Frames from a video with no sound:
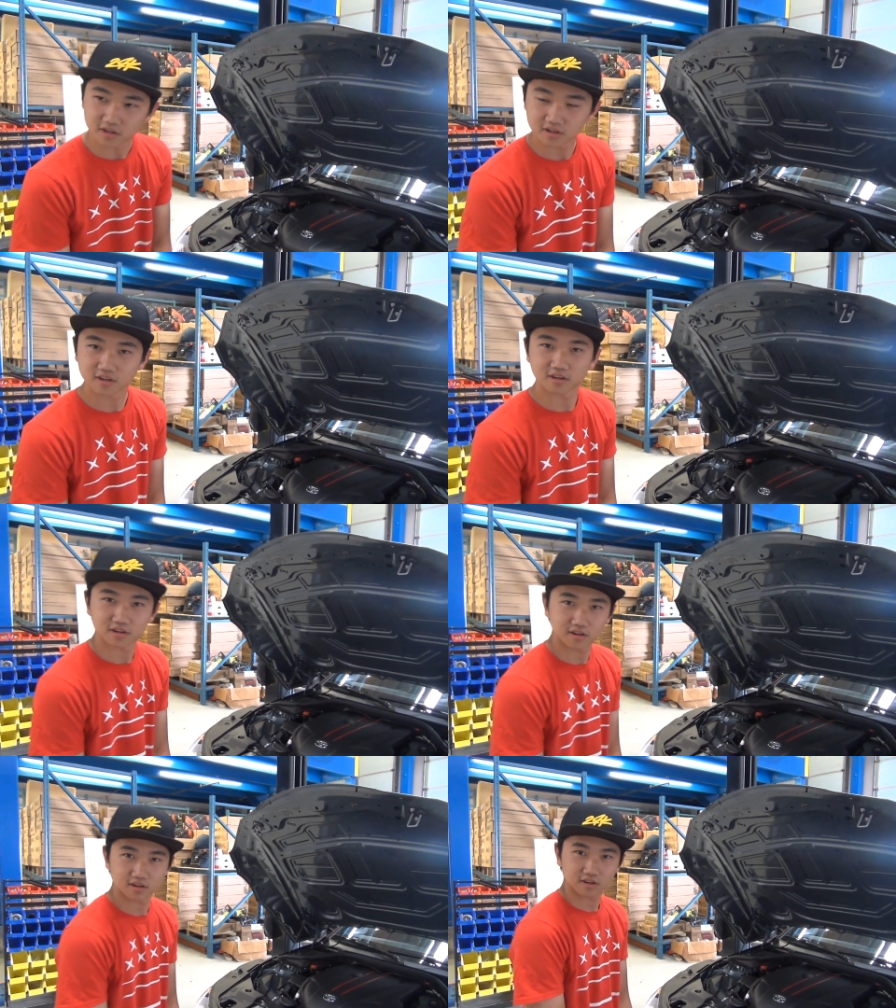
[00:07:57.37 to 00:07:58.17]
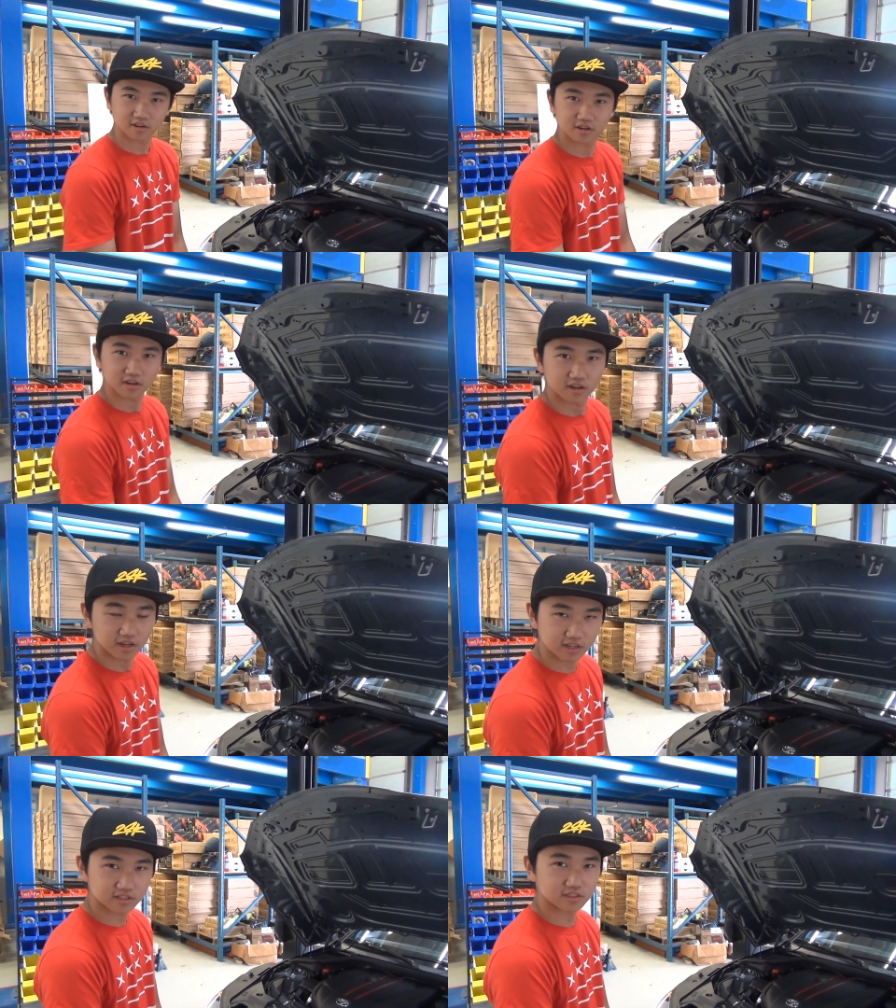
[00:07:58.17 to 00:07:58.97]
on the front bumper of
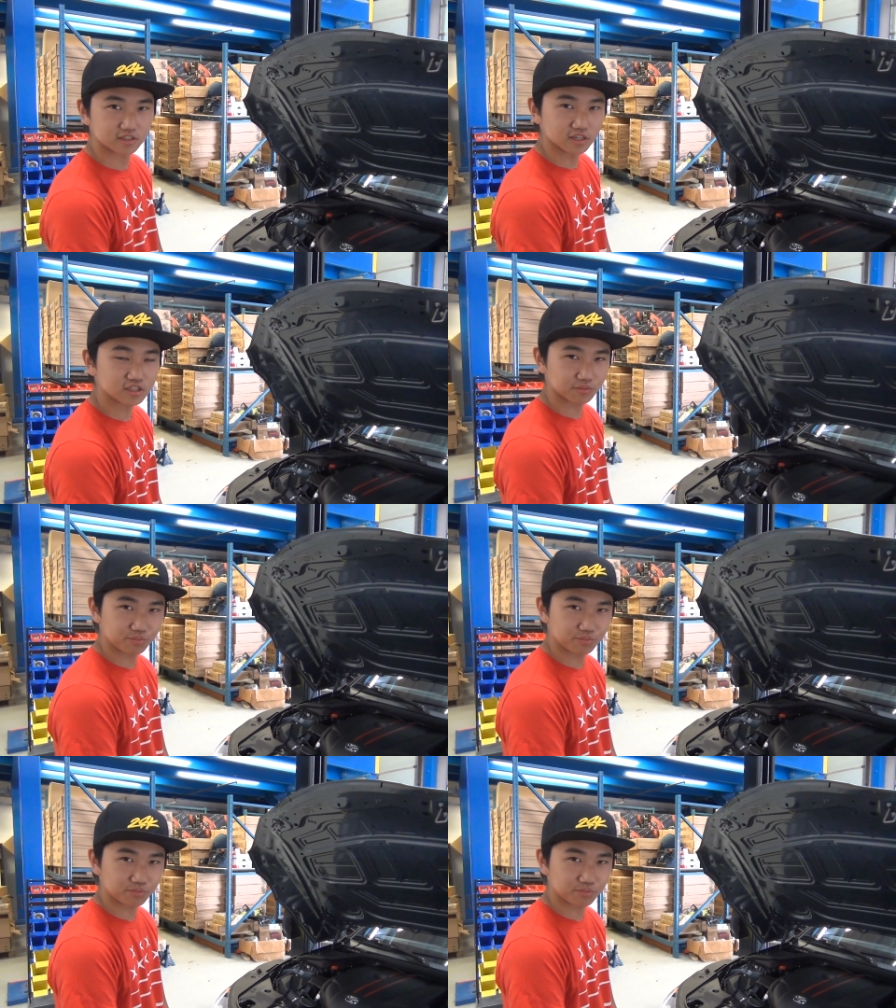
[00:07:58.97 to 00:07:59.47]
his car. Just